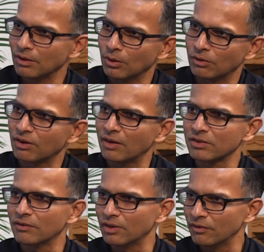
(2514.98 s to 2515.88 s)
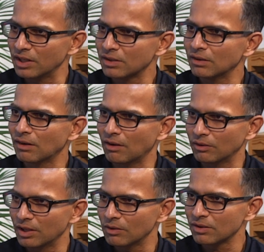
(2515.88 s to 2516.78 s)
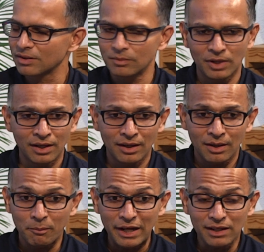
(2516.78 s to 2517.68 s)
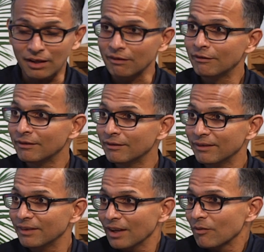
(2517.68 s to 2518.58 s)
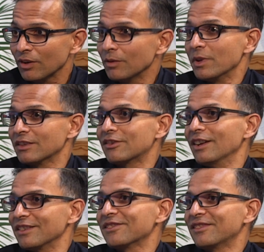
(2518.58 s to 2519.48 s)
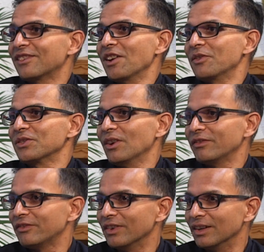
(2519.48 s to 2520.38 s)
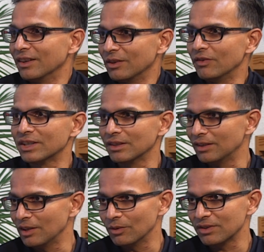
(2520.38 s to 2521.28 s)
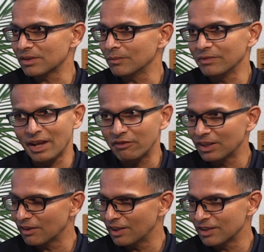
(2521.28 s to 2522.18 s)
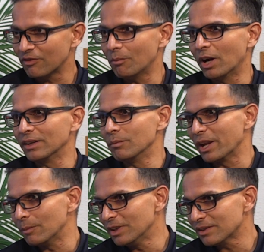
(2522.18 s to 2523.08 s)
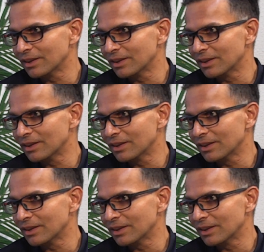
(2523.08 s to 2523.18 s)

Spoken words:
drivers of innovation around the ecosystem. Medicare, they are one of the biggest drivers of innovation in the ecosystem. Everything ranging from bundle payments